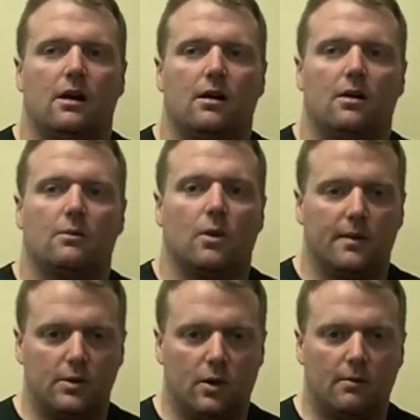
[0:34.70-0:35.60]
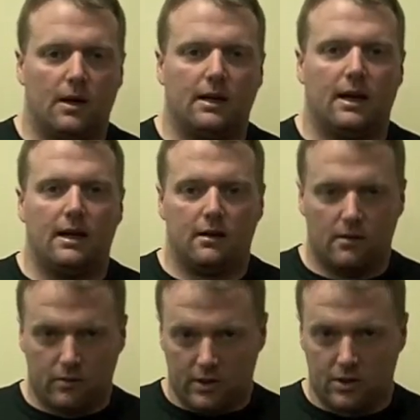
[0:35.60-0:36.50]
or what we do on Monday,
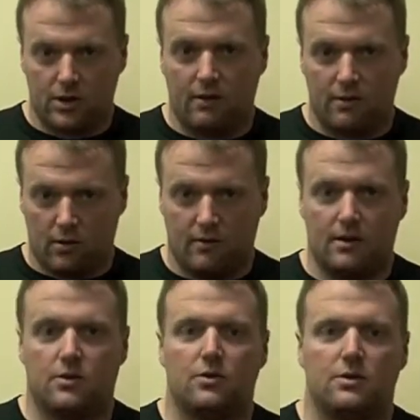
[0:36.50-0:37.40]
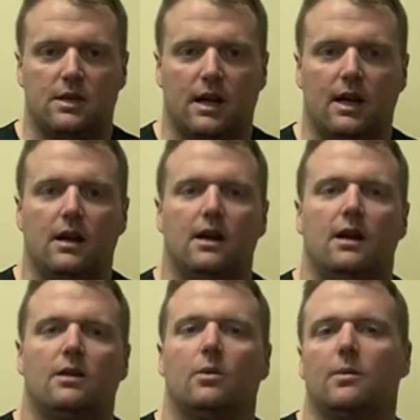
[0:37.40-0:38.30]
we shove it over to Tuesday,
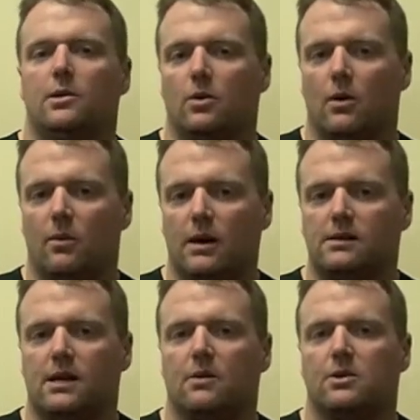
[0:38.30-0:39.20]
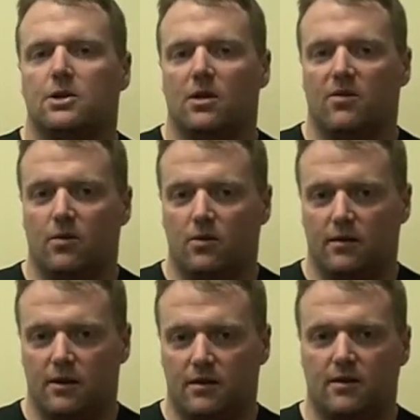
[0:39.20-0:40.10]
and what we do on Wednesday, we shove it over
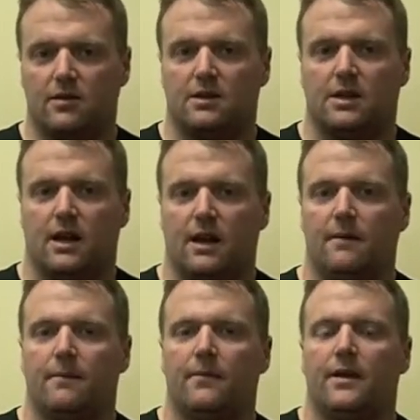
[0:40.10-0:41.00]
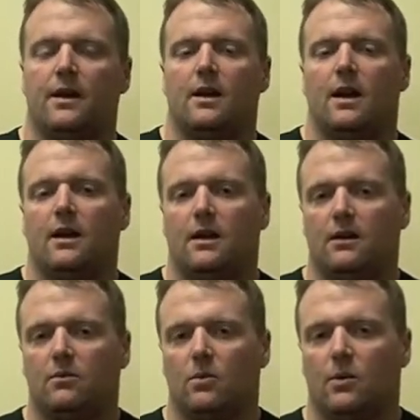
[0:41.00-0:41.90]
to Thursday, and
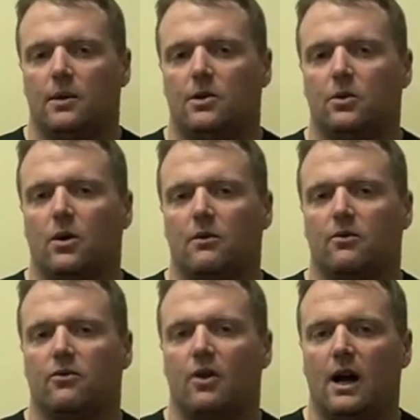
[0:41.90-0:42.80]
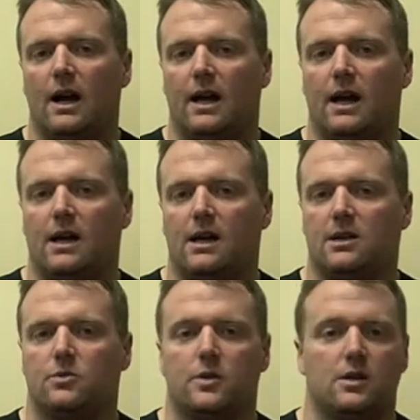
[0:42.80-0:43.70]
then what we do on Friday
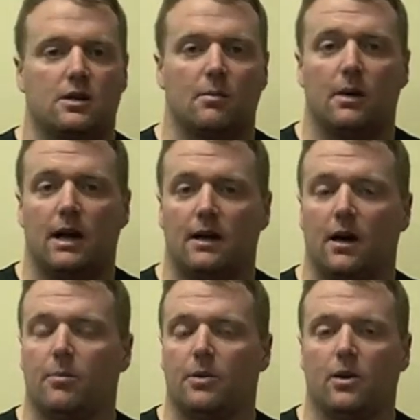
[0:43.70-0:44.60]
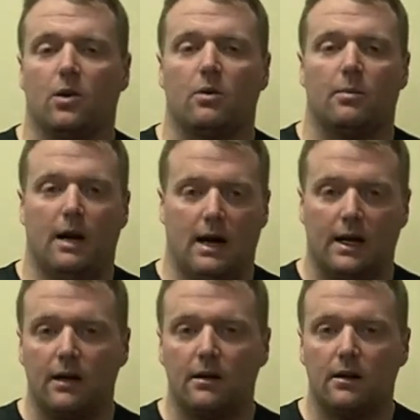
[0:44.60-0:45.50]
is we just combine upper and lower body
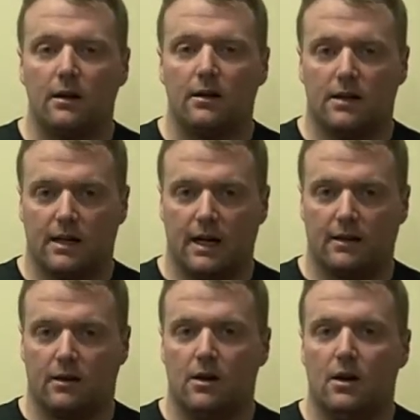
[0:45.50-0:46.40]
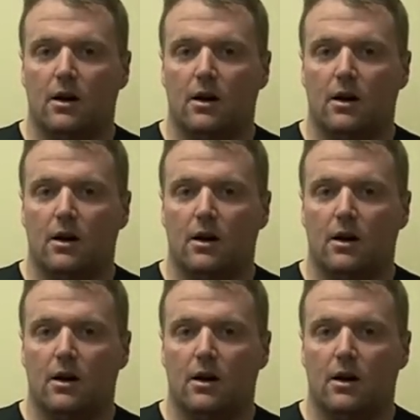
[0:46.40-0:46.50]
together.